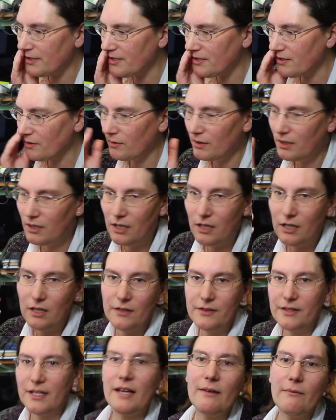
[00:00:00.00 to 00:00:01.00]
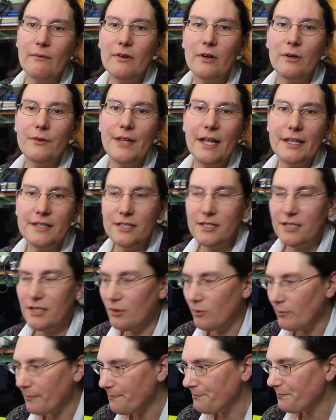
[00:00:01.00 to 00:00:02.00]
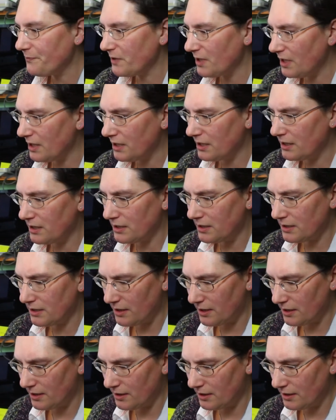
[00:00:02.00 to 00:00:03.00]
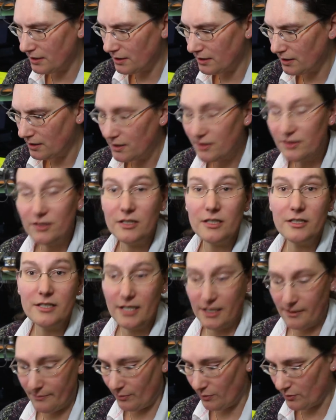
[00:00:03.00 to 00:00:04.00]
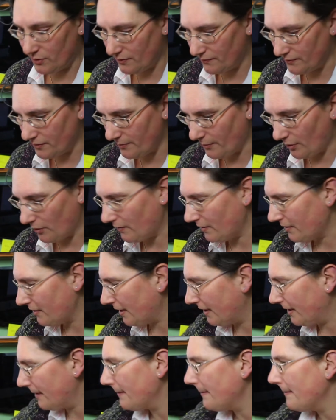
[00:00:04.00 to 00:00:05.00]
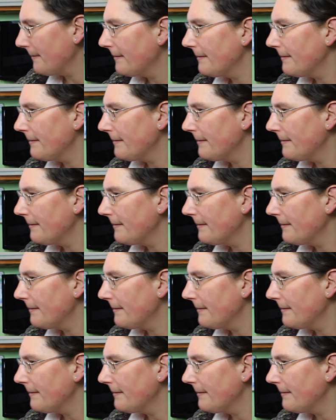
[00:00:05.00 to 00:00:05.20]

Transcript: So I've got that to do, and it's going to take most of tomorrow, I think,